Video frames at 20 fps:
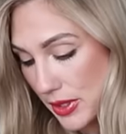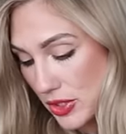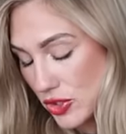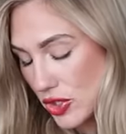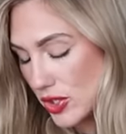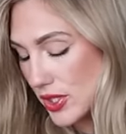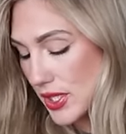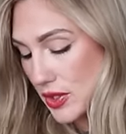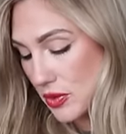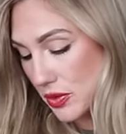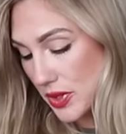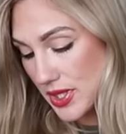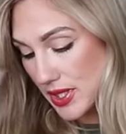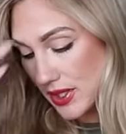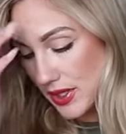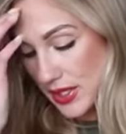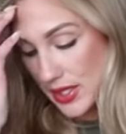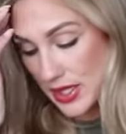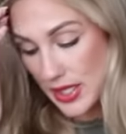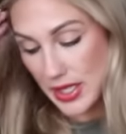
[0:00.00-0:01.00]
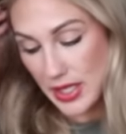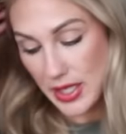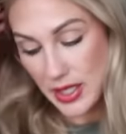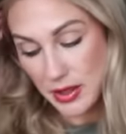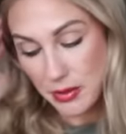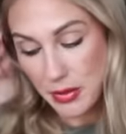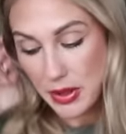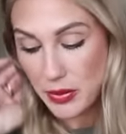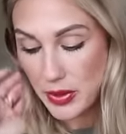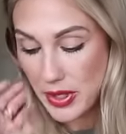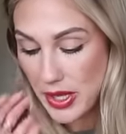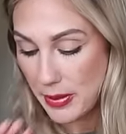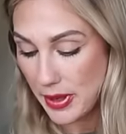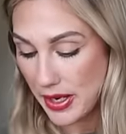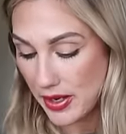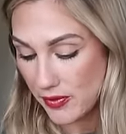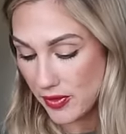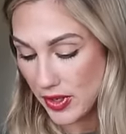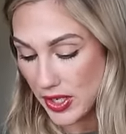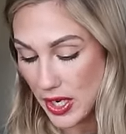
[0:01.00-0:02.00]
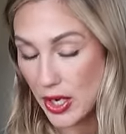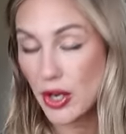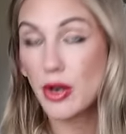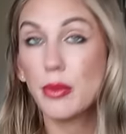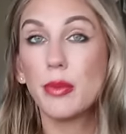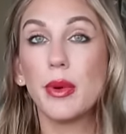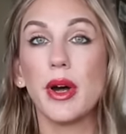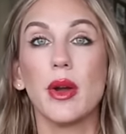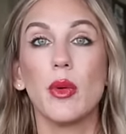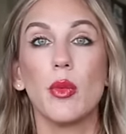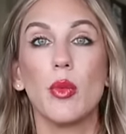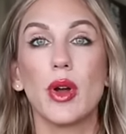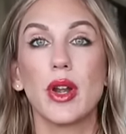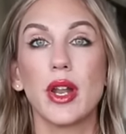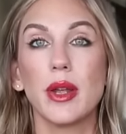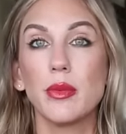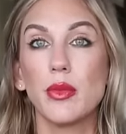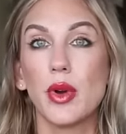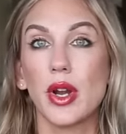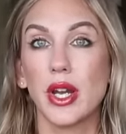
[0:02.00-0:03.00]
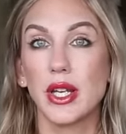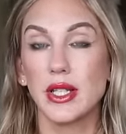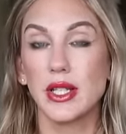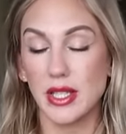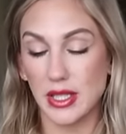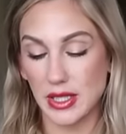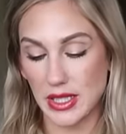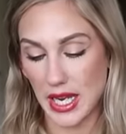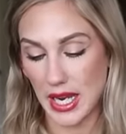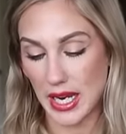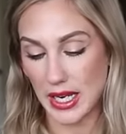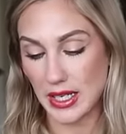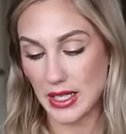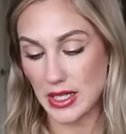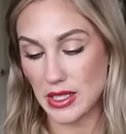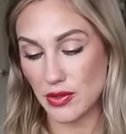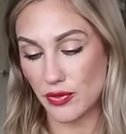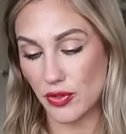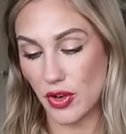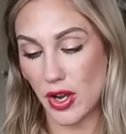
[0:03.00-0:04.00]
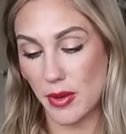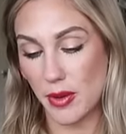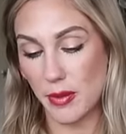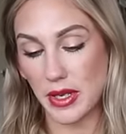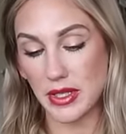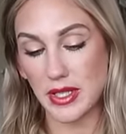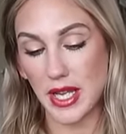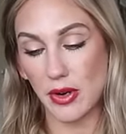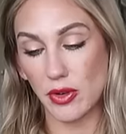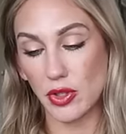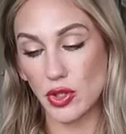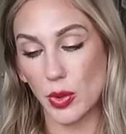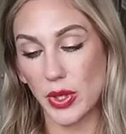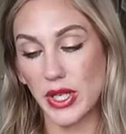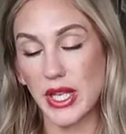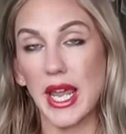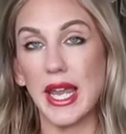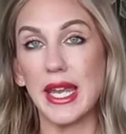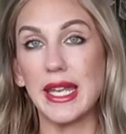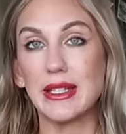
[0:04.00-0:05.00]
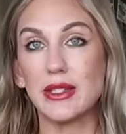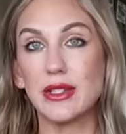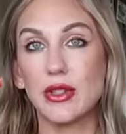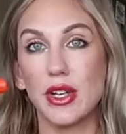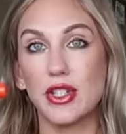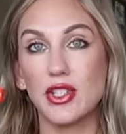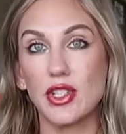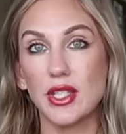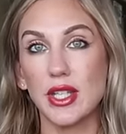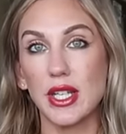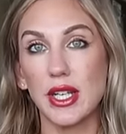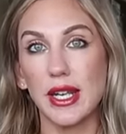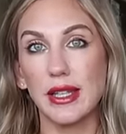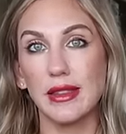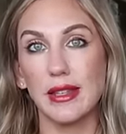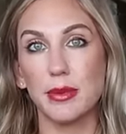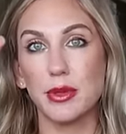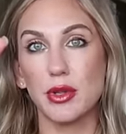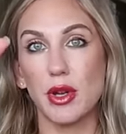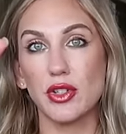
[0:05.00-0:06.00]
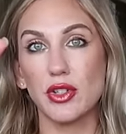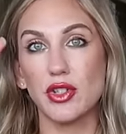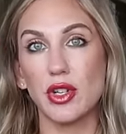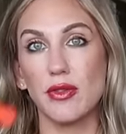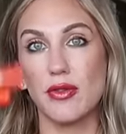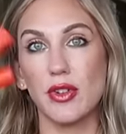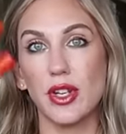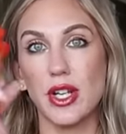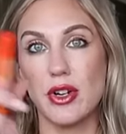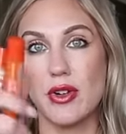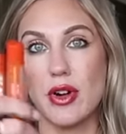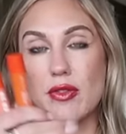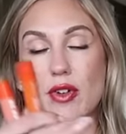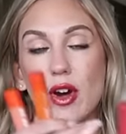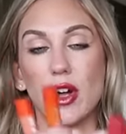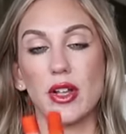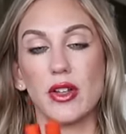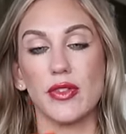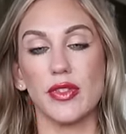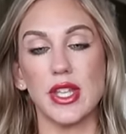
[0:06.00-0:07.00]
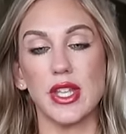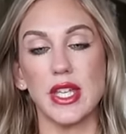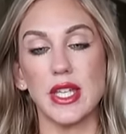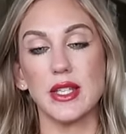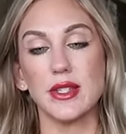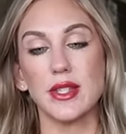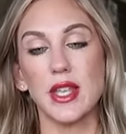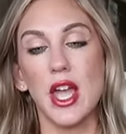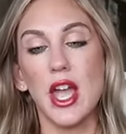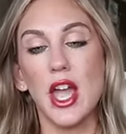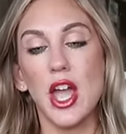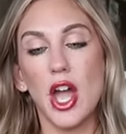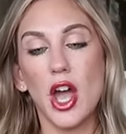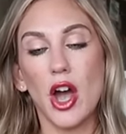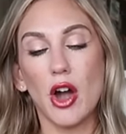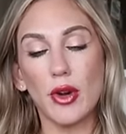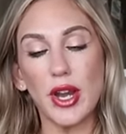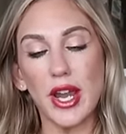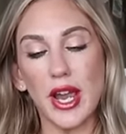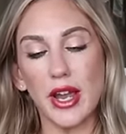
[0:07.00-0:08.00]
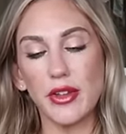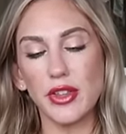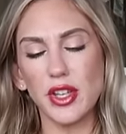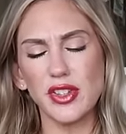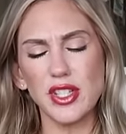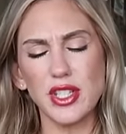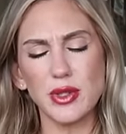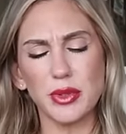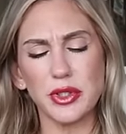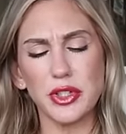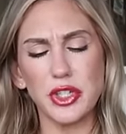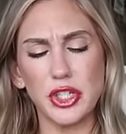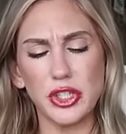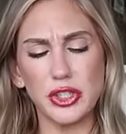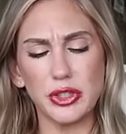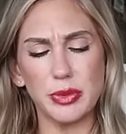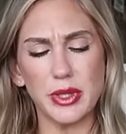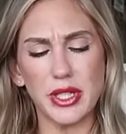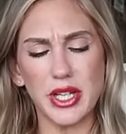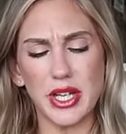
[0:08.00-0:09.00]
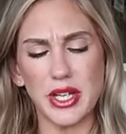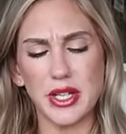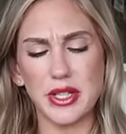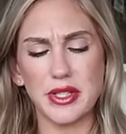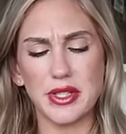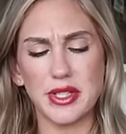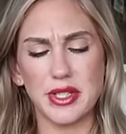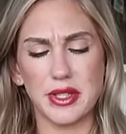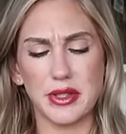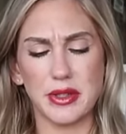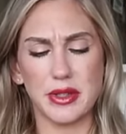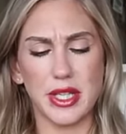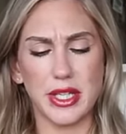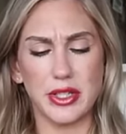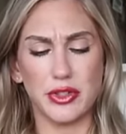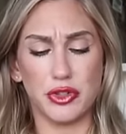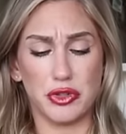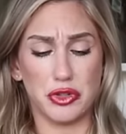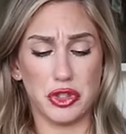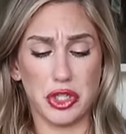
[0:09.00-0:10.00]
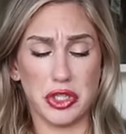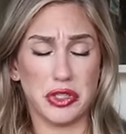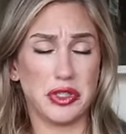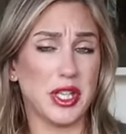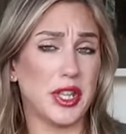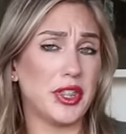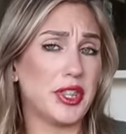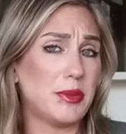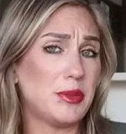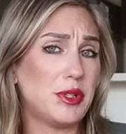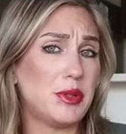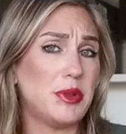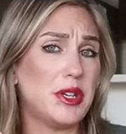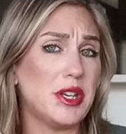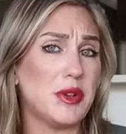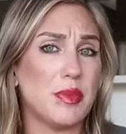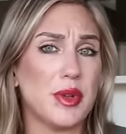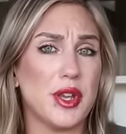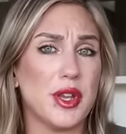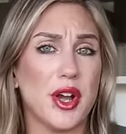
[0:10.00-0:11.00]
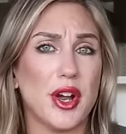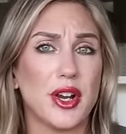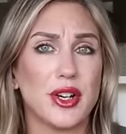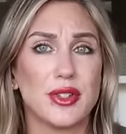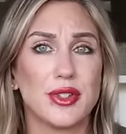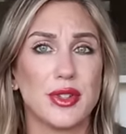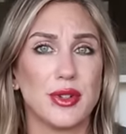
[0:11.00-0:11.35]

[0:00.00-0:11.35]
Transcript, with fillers: I mentioned these recently in my Will I Buy It video, but what I'm wearing today is from Tower 28. So I just did a lip swatching video of all of these. Okay, I thought these were new because they just sent them to me in PR.